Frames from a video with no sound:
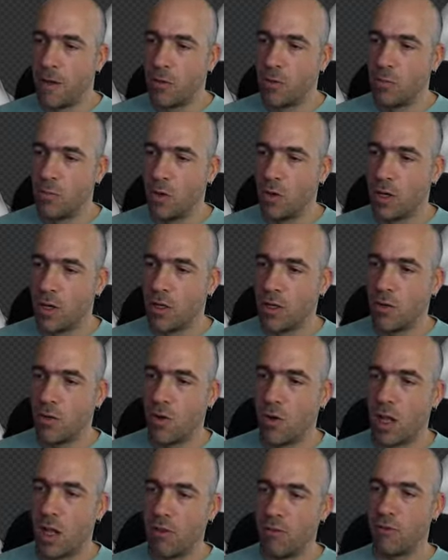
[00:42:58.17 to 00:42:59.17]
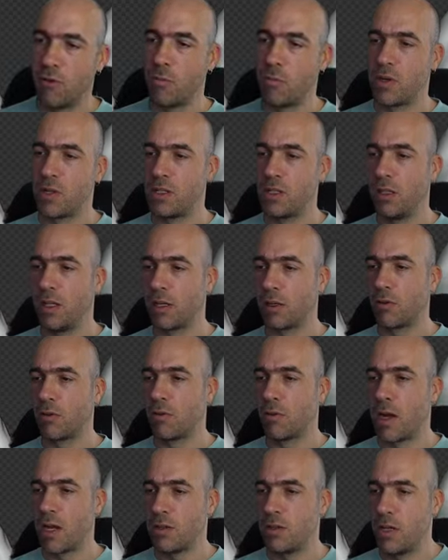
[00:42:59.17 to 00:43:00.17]
Good morning, Nico. Hello from Brazil, and
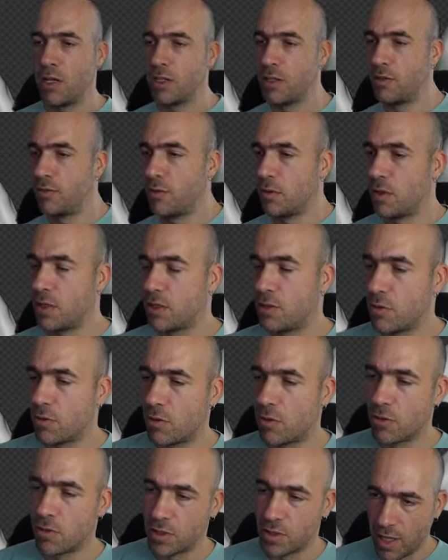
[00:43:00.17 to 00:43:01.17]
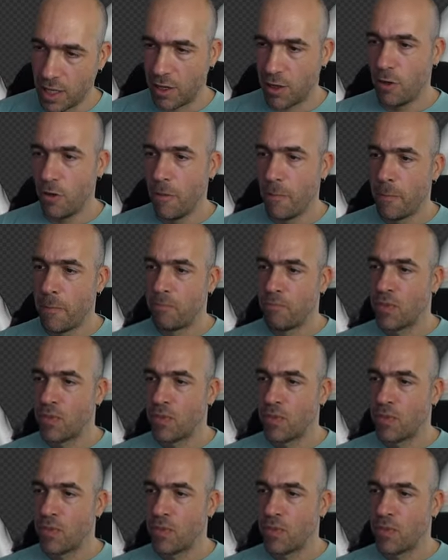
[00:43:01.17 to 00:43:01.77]
congratulations for this new course. Thank you.